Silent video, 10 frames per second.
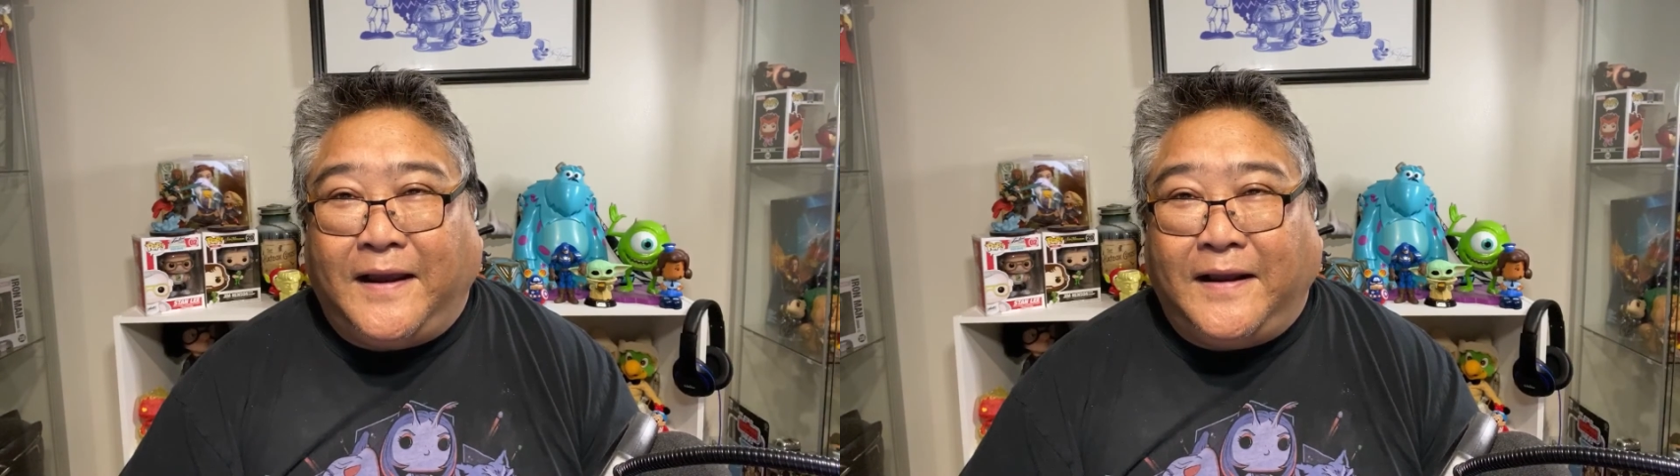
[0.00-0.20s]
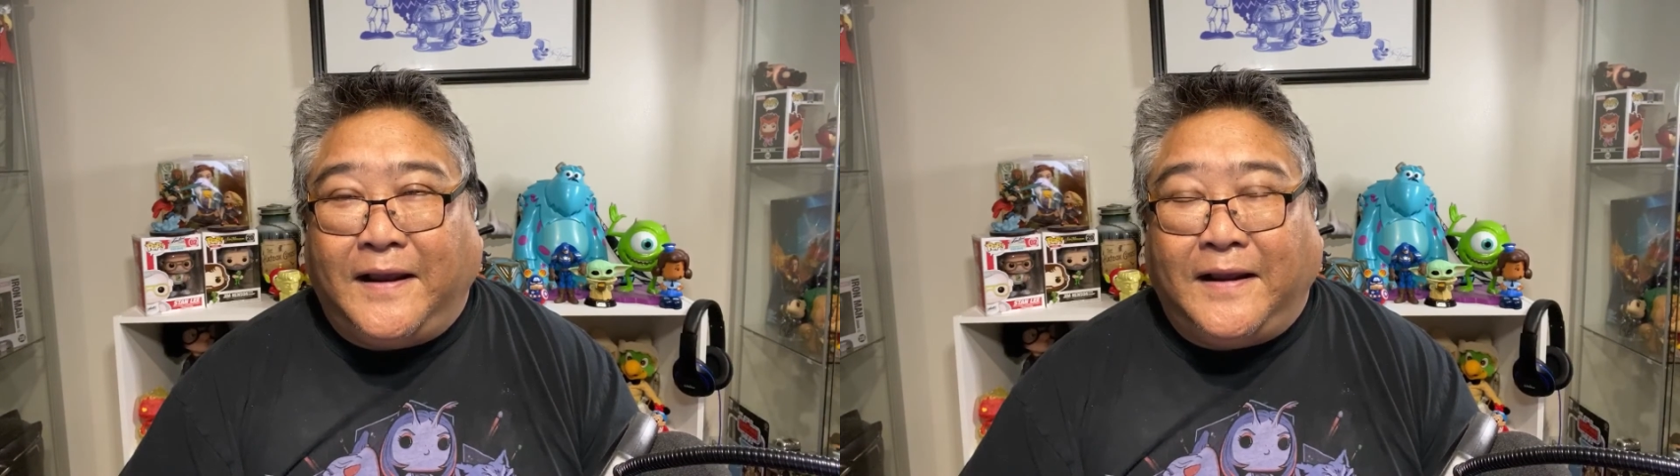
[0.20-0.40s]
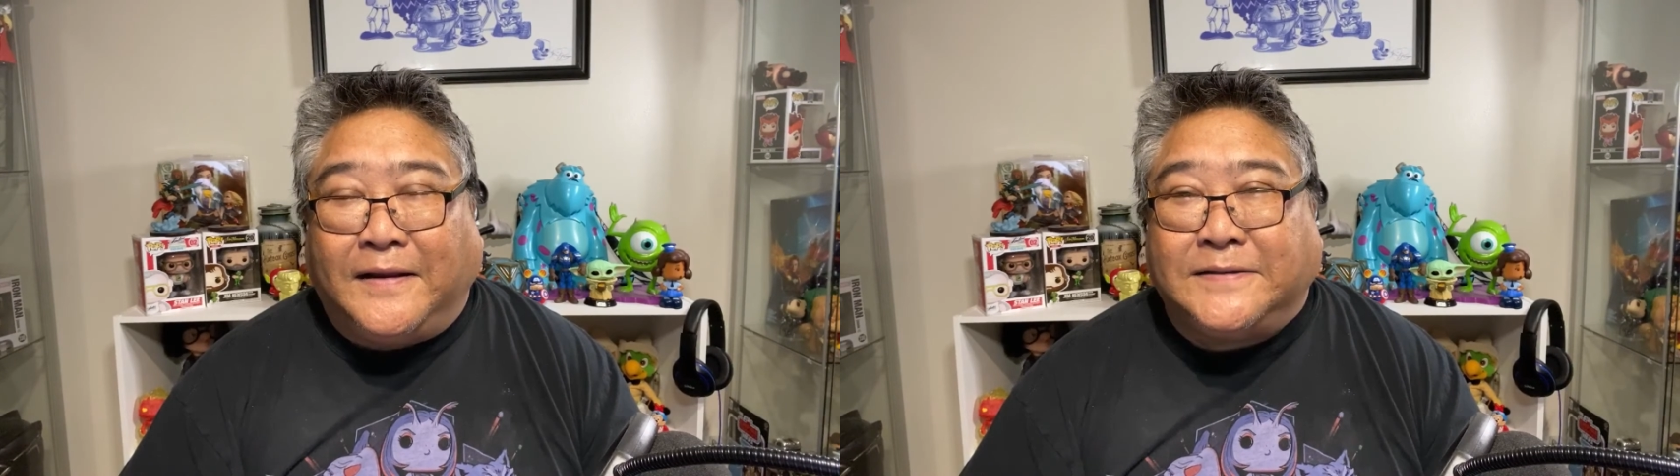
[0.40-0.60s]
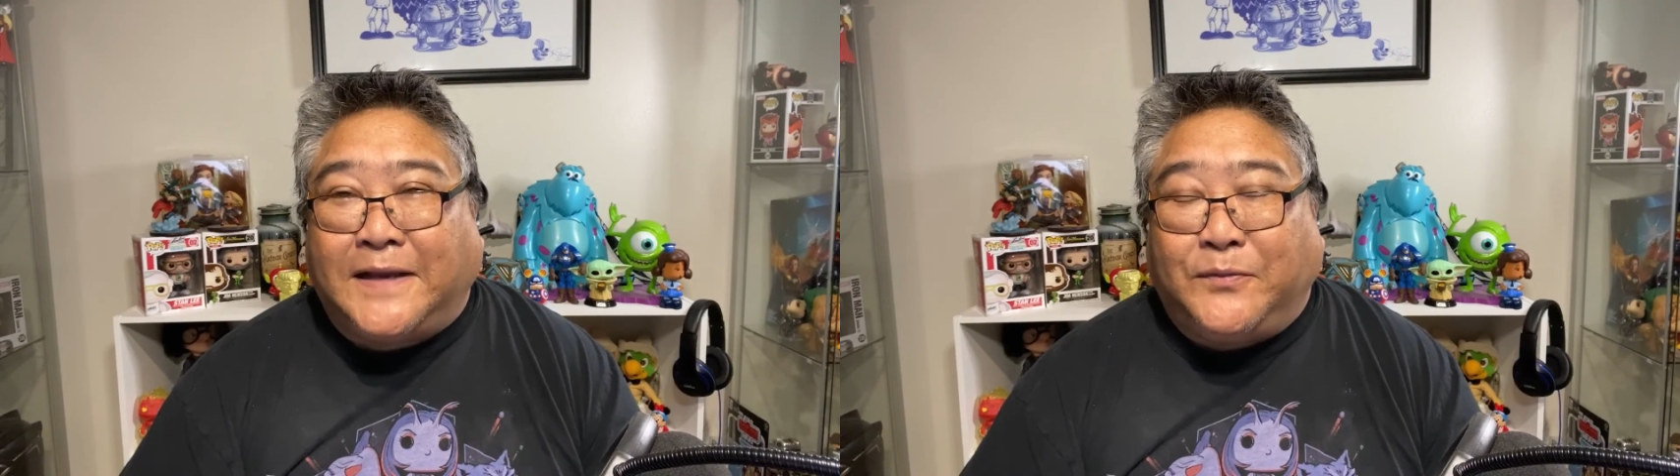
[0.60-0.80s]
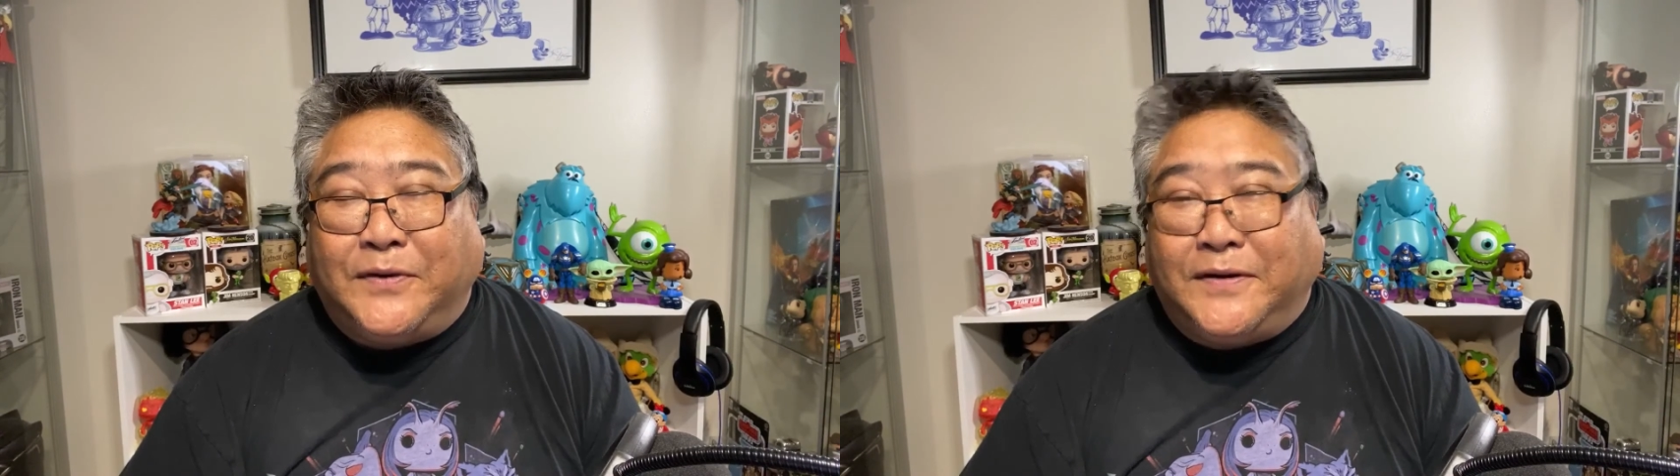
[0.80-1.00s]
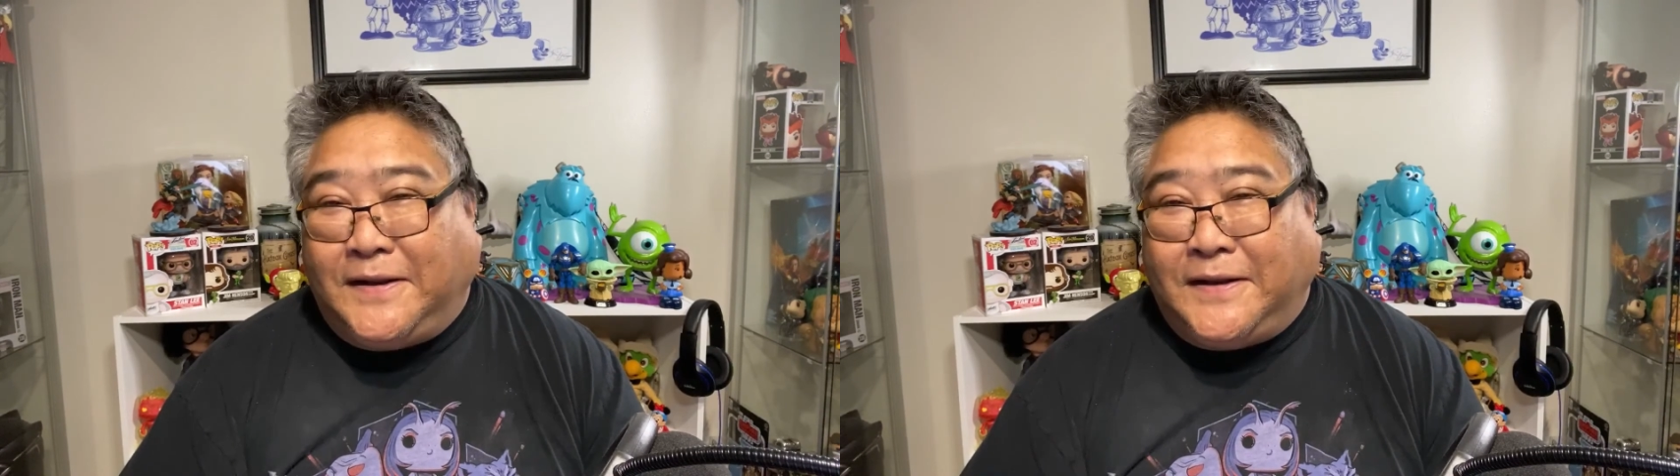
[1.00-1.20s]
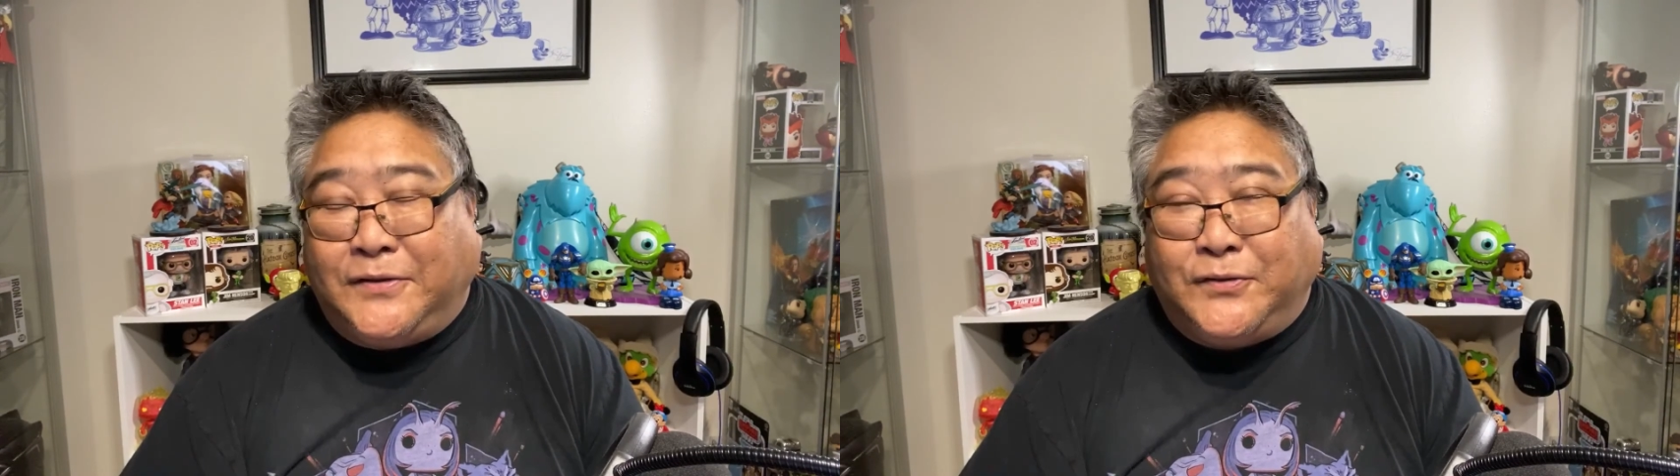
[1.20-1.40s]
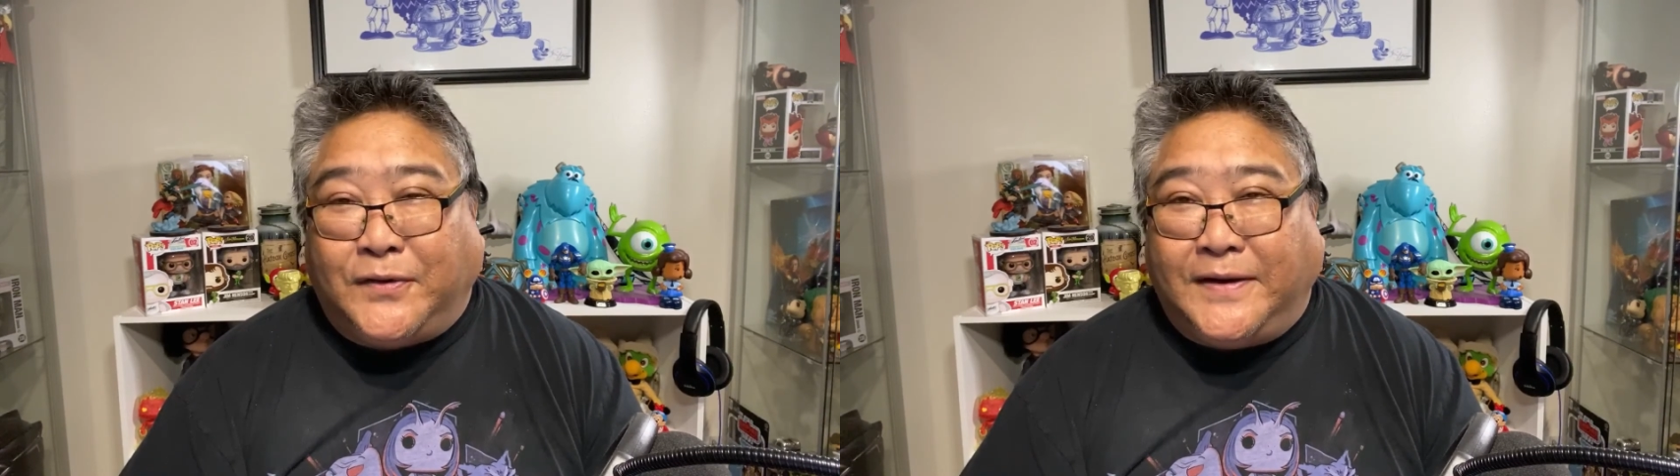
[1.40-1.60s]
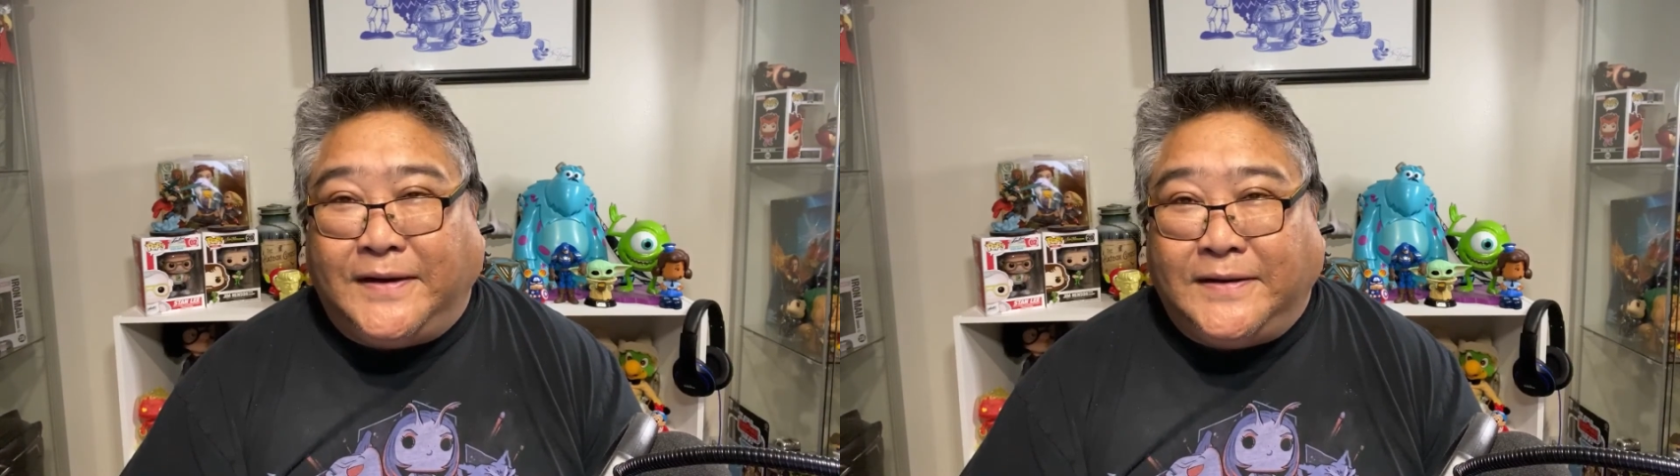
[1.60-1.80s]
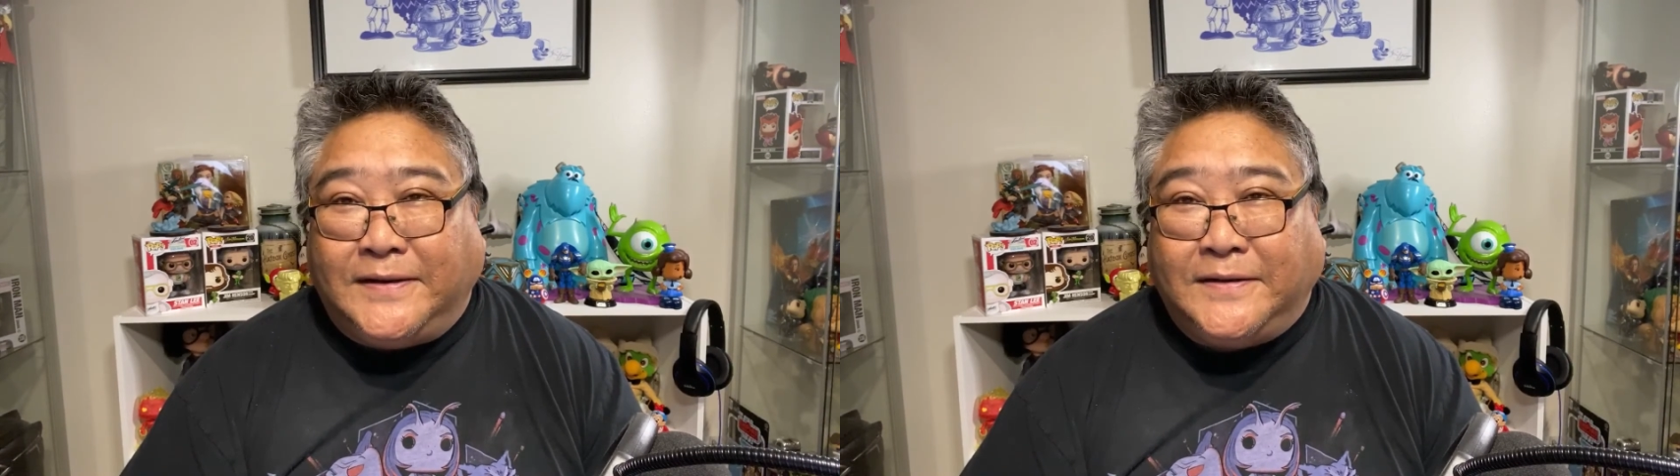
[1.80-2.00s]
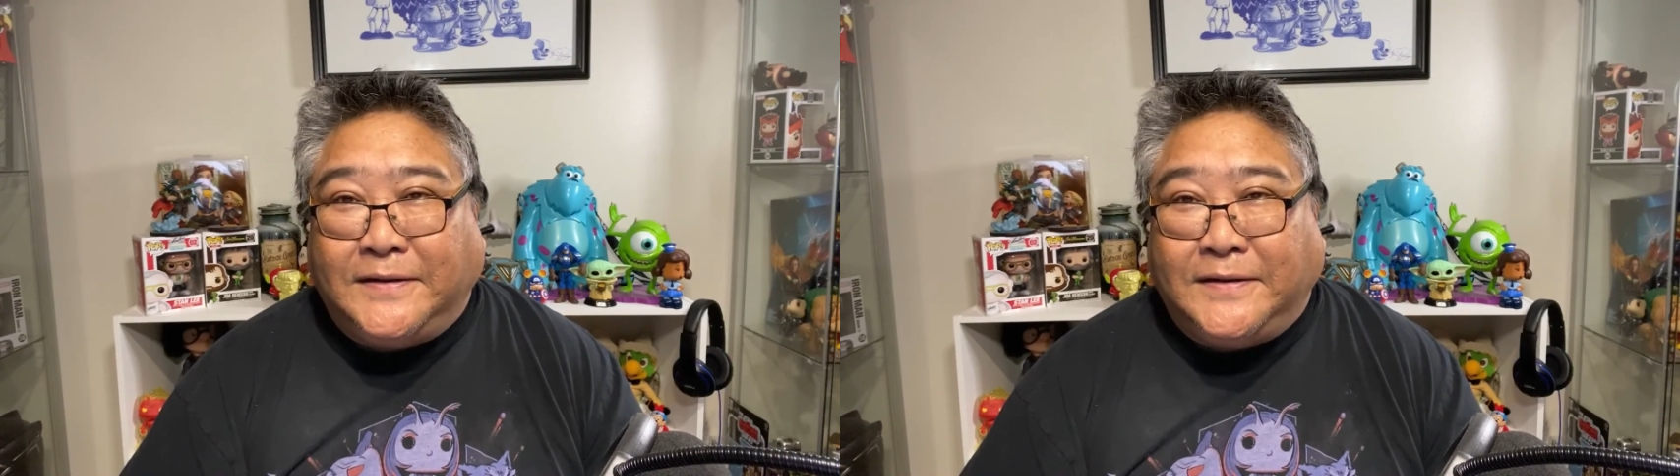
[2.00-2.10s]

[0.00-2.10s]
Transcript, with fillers: I, 'cause I really enjoyed it.